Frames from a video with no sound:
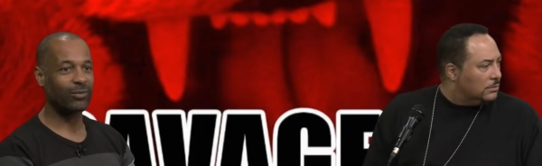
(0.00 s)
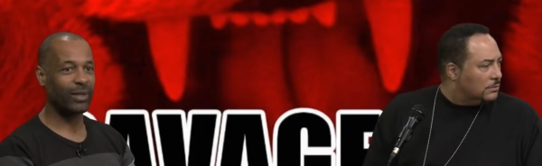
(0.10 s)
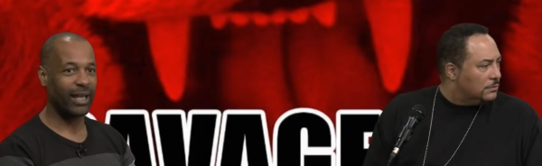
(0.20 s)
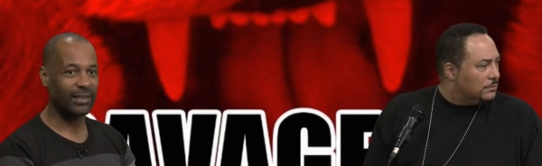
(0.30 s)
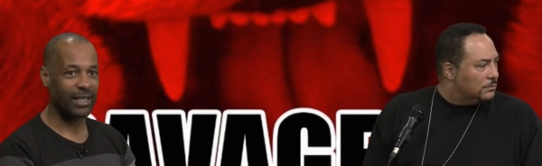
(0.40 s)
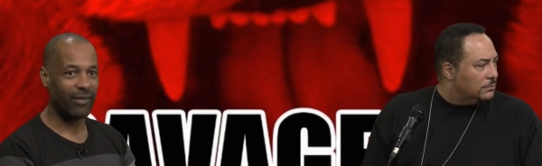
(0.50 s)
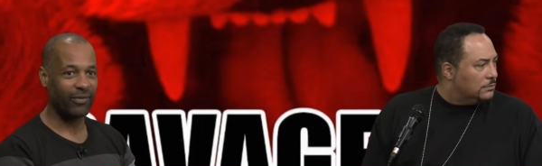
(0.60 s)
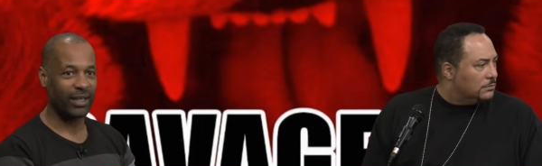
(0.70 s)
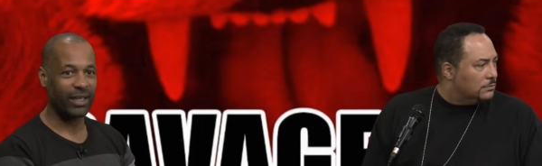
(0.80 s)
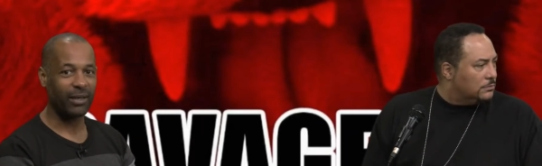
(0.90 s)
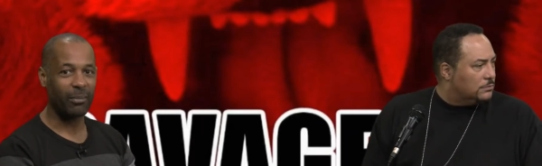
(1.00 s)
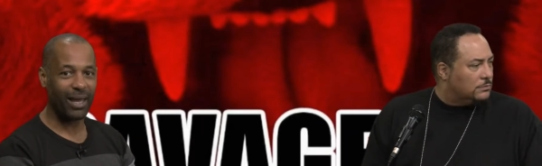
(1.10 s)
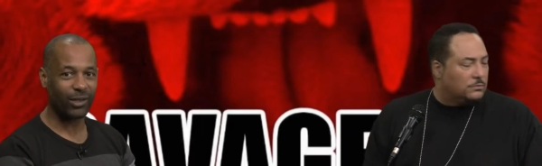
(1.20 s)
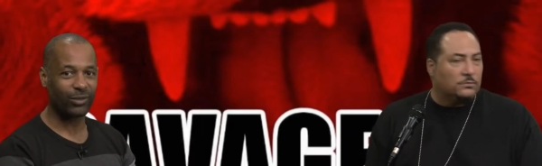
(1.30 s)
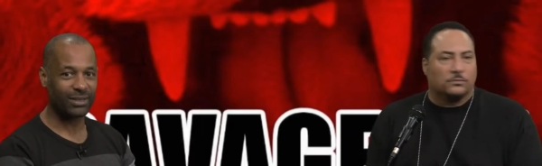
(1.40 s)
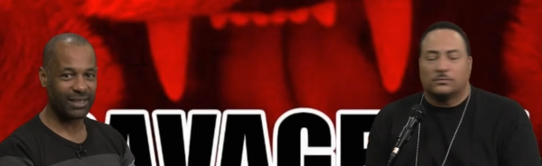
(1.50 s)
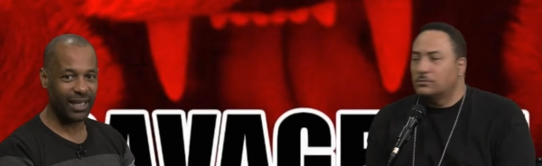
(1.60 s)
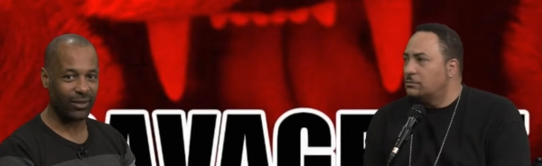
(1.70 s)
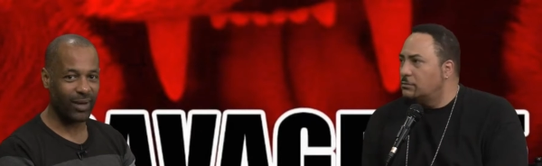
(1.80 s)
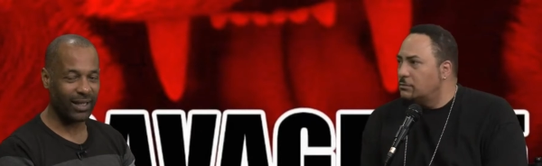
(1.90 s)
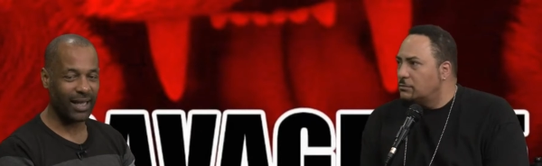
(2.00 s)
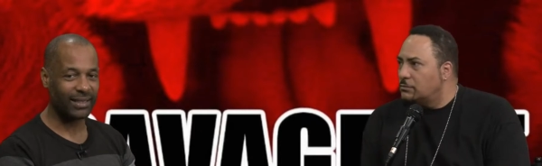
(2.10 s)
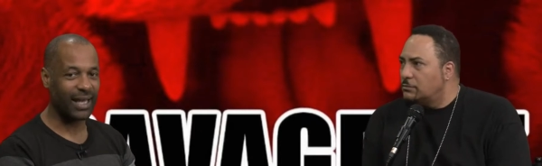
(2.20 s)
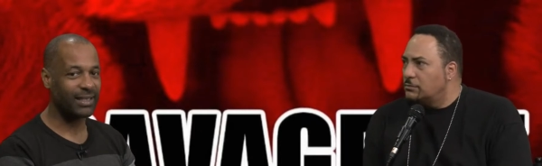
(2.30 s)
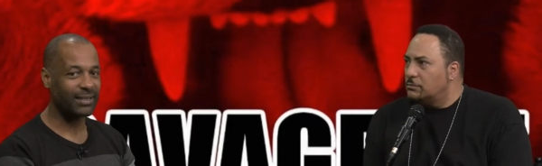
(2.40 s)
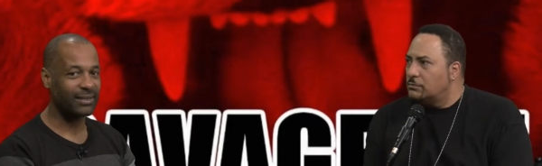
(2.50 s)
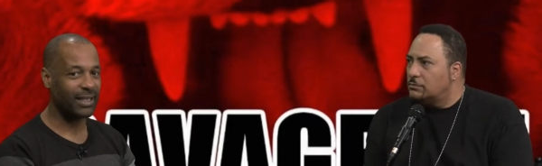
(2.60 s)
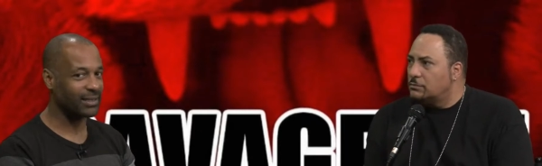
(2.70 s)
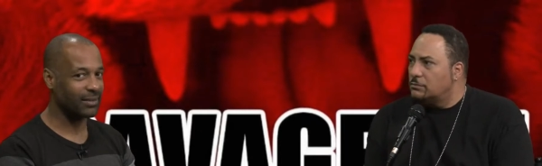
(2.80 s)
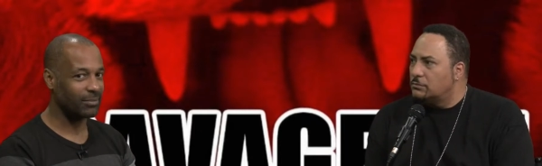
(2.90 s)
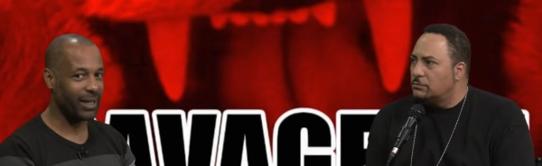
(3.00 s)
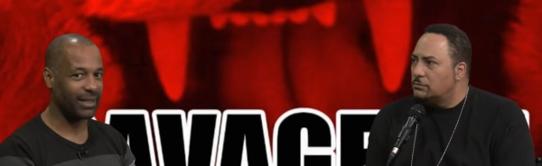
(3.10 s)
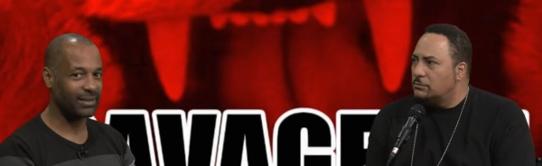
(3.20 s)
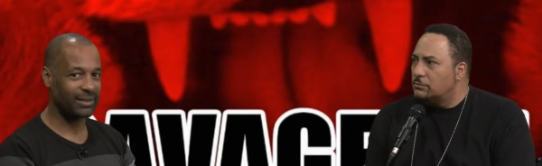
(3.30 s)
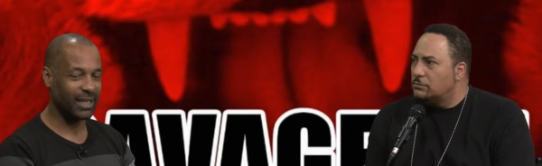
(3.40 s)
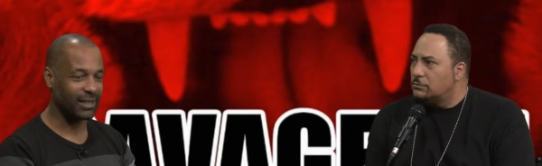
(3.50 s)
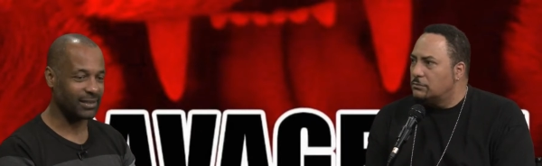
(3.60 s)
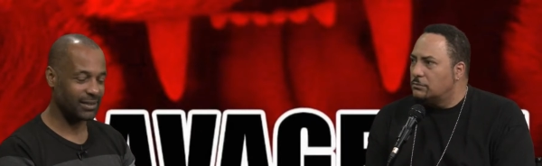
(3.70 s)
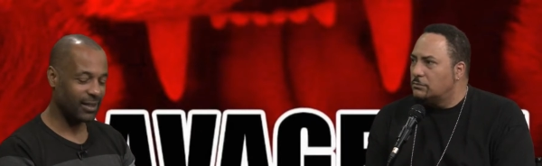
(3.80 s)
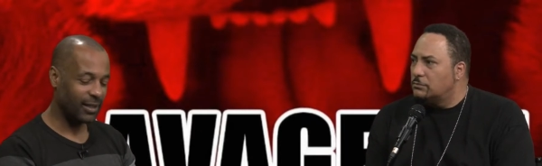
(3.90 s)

Speaker 1: with HIV in a medical setting, right? Like that doesn't make sense.